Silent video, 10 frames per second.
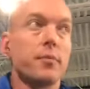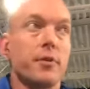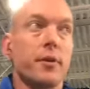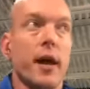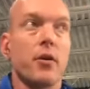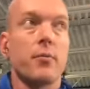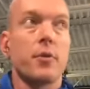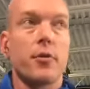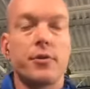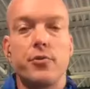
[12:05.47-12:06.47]
So now I'm
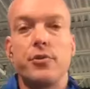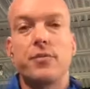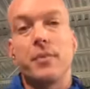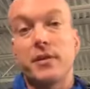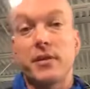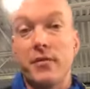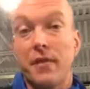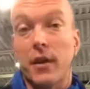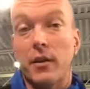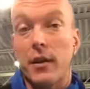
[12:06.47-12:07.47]
going to
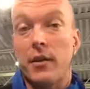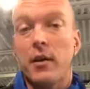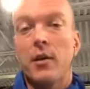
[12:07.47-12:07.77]
specifically